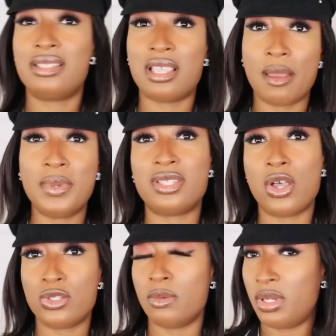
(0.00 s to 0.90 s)
top is
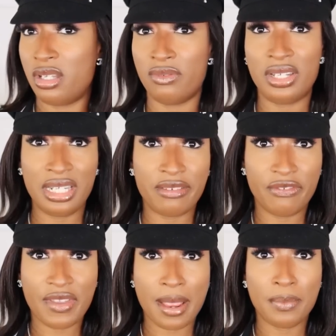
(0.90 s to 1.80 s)
also made of linen
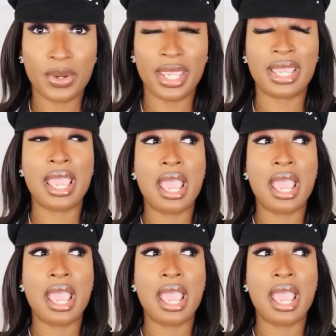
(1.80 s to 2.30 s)
fabric